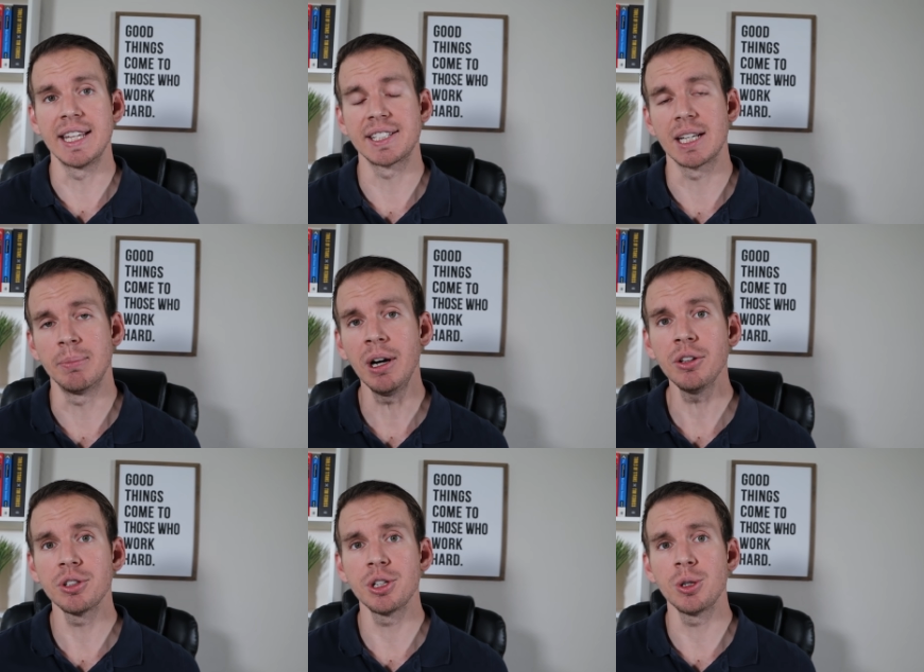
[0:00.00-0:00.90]
In some
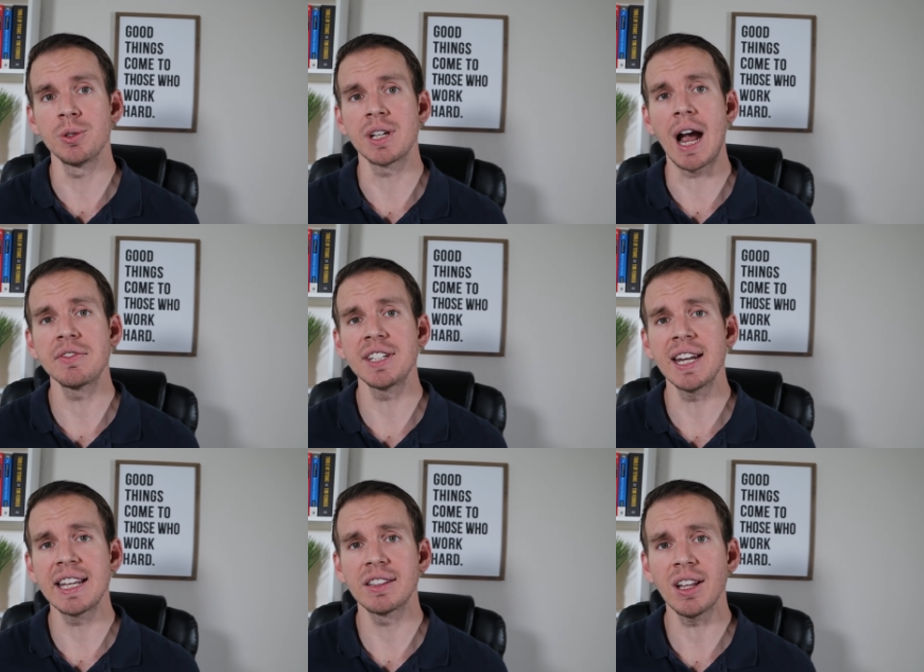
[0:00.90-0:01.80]
other news, I've
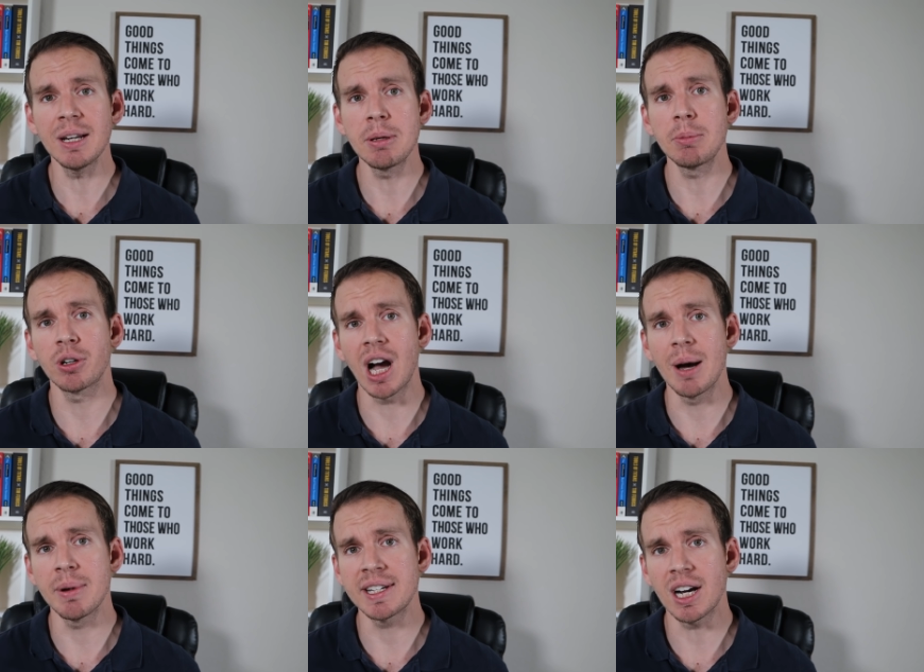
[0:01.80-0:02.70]
seen a lot of people
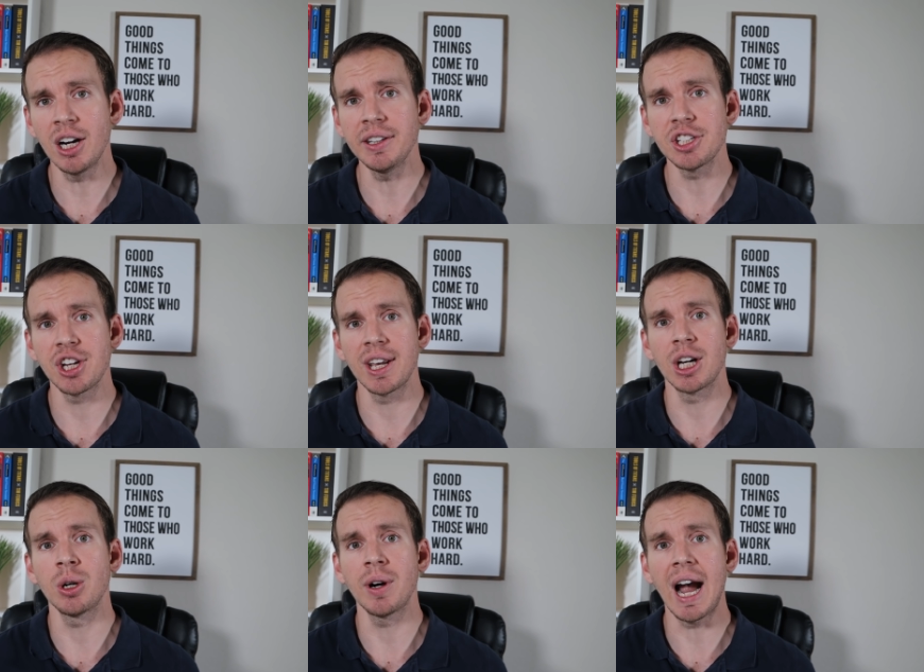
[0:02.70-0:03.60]
comment on the
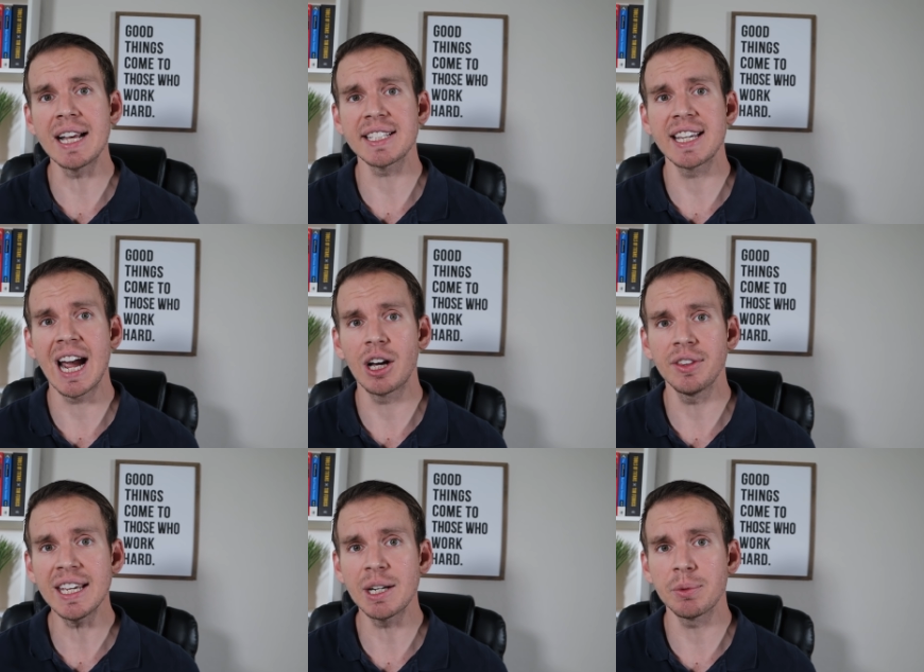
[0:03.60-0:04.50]
channel asking how
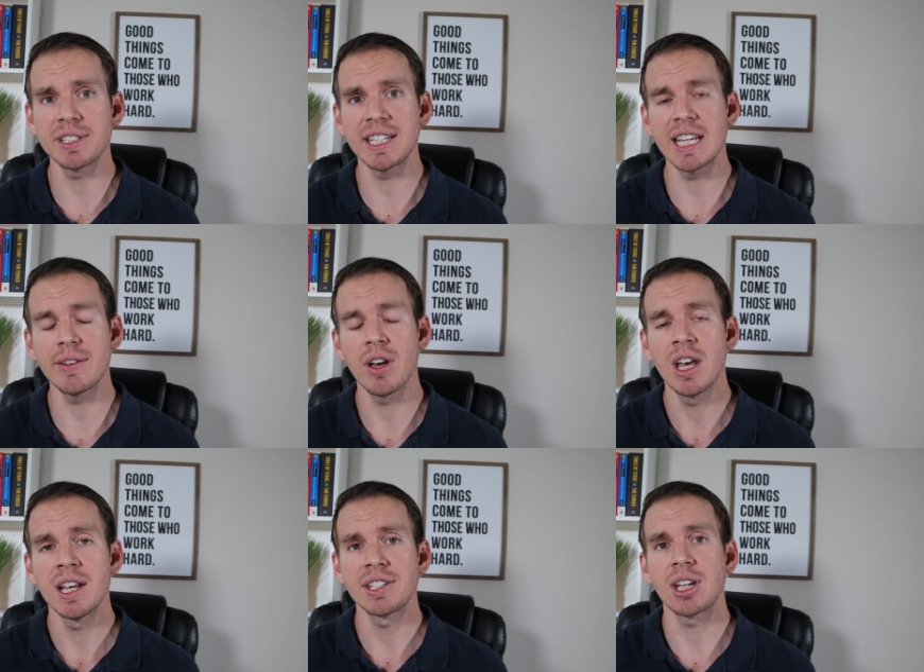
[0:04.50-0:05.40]
they can receive
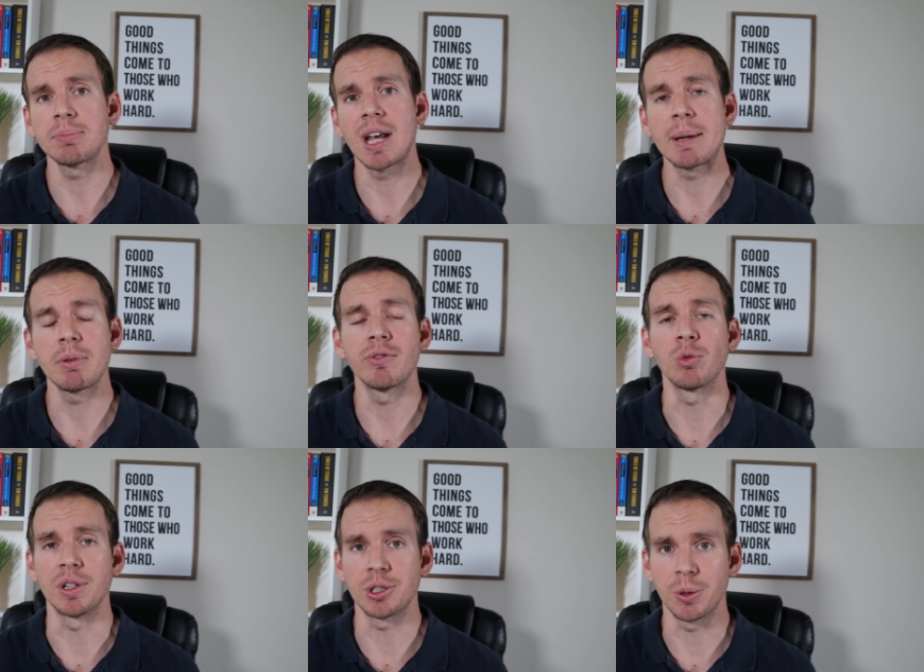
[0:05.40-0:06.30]
some type of
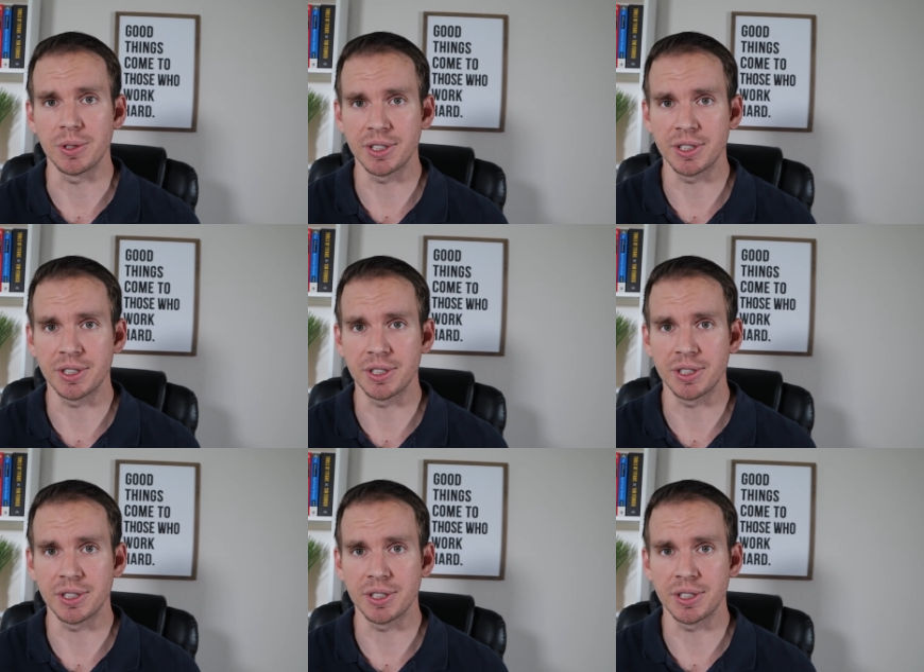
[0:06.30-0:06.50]
rental